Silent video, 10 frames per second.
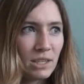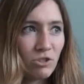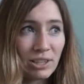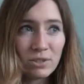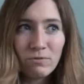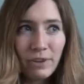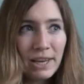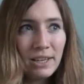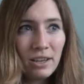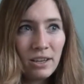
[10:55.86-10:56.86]

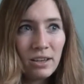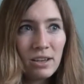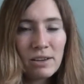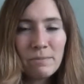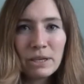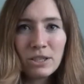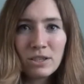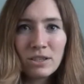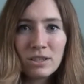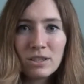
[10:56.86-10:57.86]
Transylvania, I
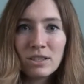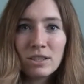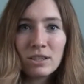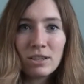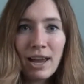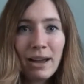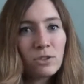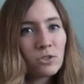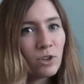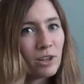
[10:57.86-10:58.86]
mentioned the
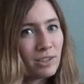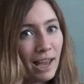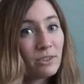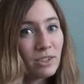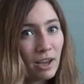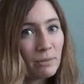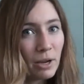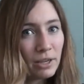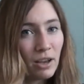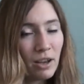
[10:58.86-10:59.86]
outside
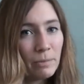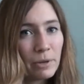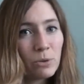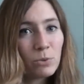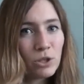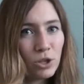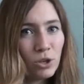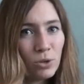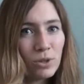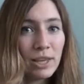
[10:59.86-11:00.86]
minecart bit was
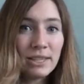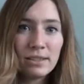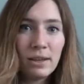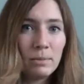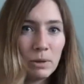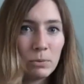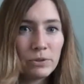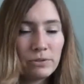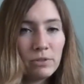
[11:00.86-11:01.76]
new. The inside bit was